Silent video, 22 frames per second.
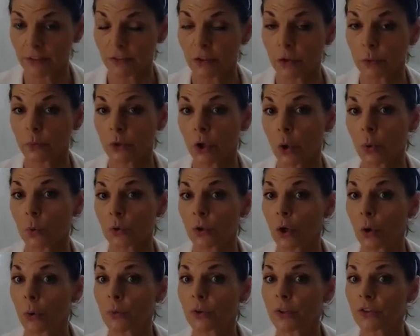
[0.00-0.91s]
If you don't
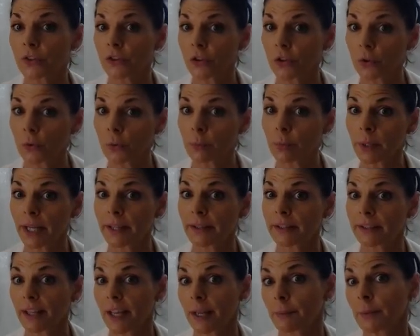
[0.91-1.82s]
know the two, by
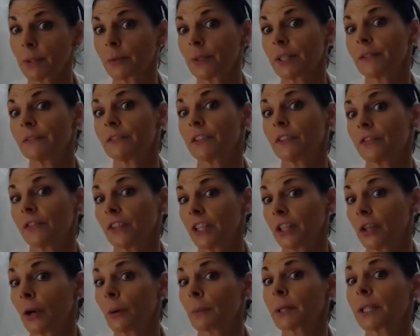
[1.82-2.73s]
the time you leave this
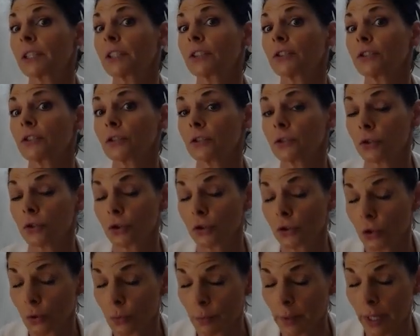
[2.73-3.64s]
video, I'm going to
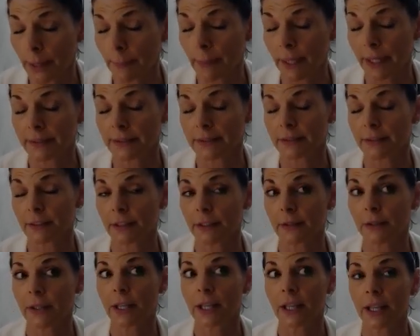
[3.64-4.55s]
do my best
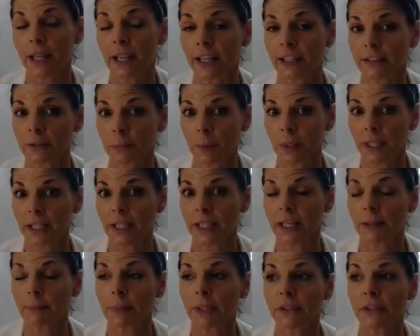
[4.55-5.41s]
to explain it.